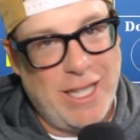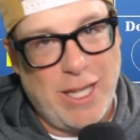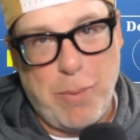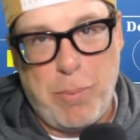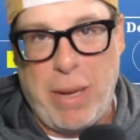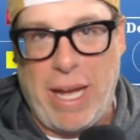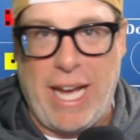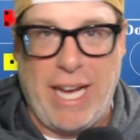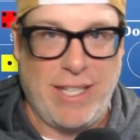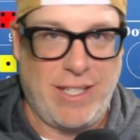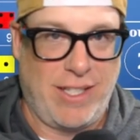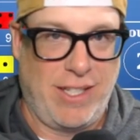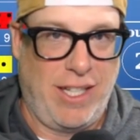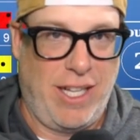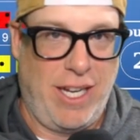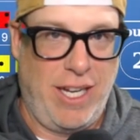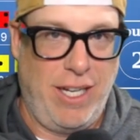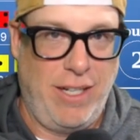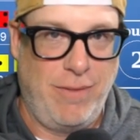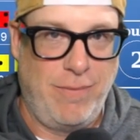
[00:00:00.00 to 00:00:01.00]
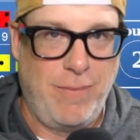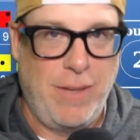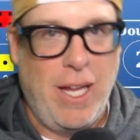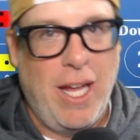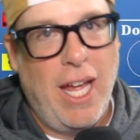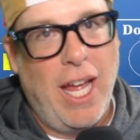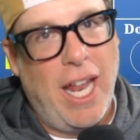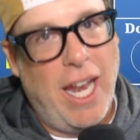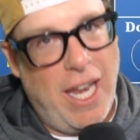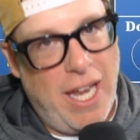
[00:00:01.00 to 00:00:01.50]
the pass line.
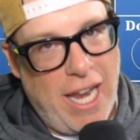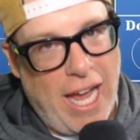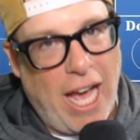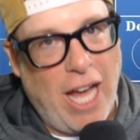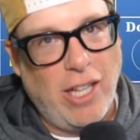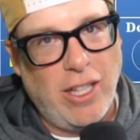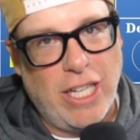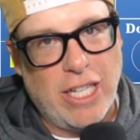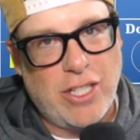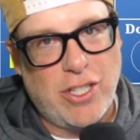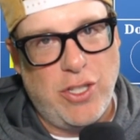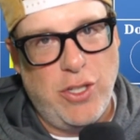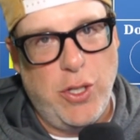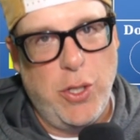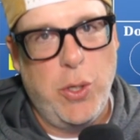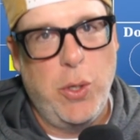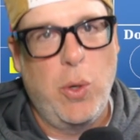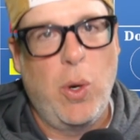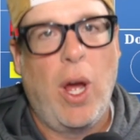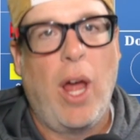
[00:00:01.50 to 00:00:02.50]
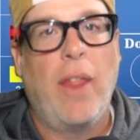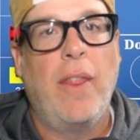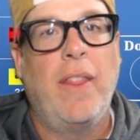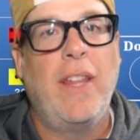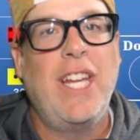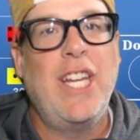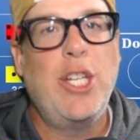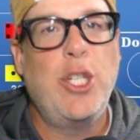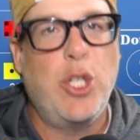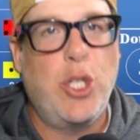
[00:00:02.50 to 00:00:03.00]
Now let's do
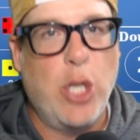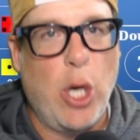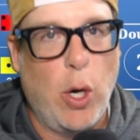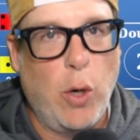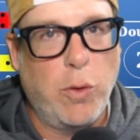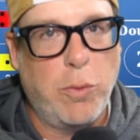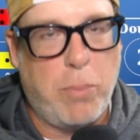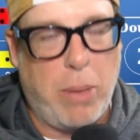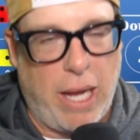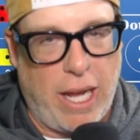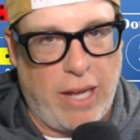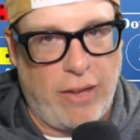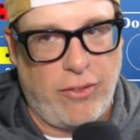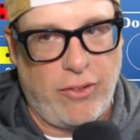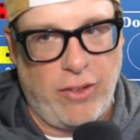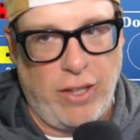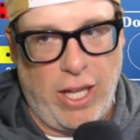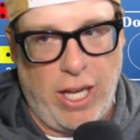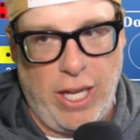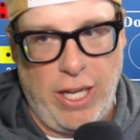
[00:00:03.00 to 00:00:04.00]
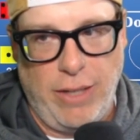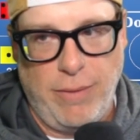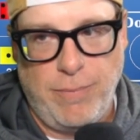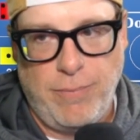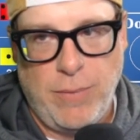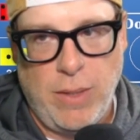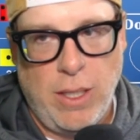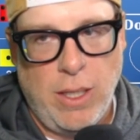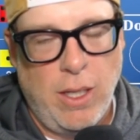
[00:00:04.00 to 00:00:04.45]
the don't pass line.